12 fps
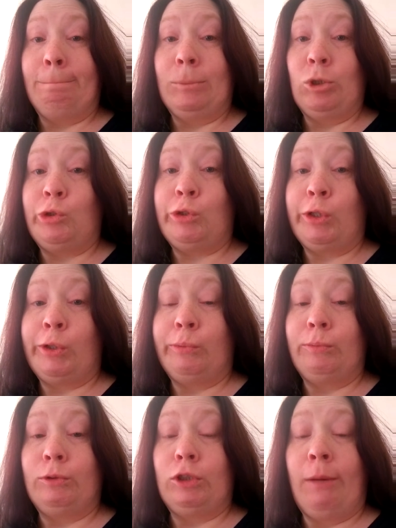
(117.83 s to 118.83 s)
So
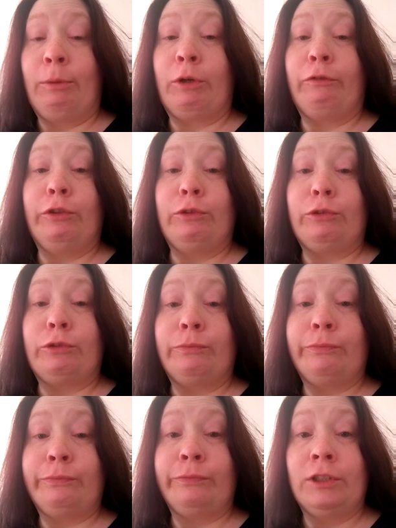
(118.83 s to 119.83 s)
I'm confused,
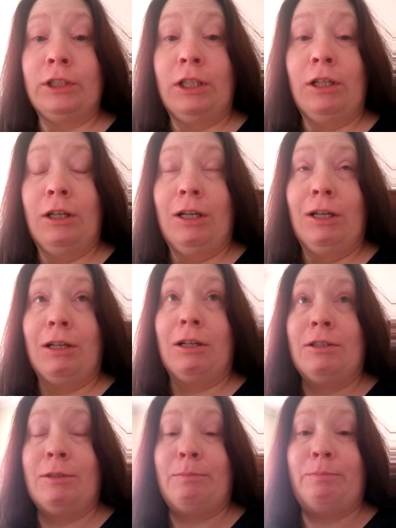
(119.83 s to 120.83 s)

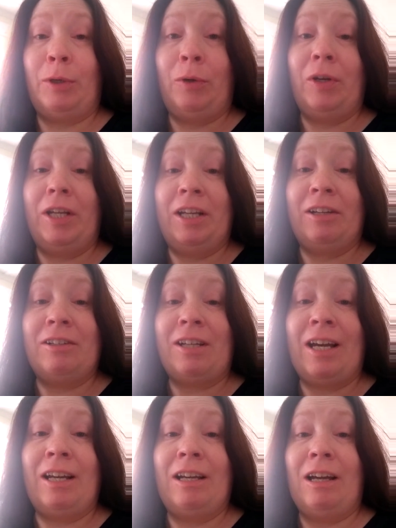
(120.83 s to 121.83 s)
because permanent hair
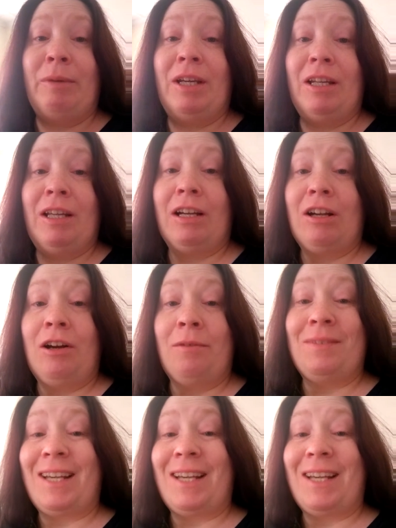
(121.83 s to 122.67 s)
dye, I mean, it comes